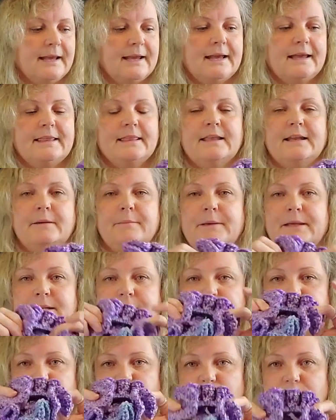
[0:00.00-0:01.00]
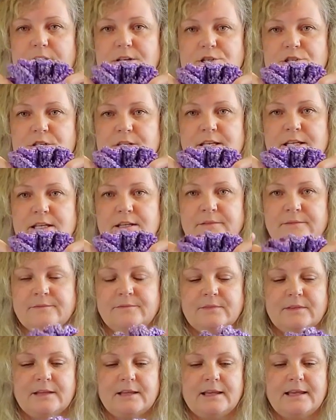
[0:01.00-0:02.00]
And then I made a scrunchie
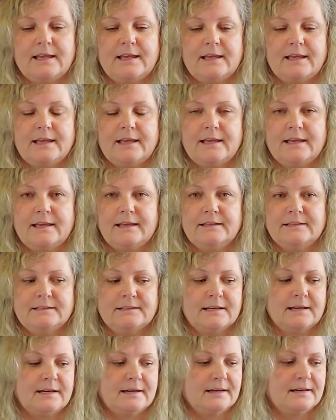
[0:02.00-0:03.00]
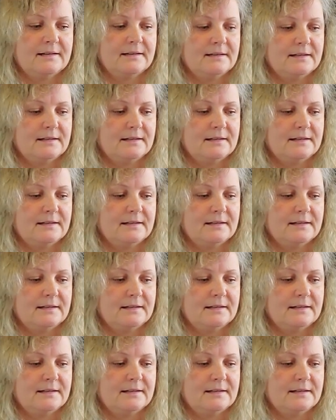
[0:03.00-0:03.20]
and uh,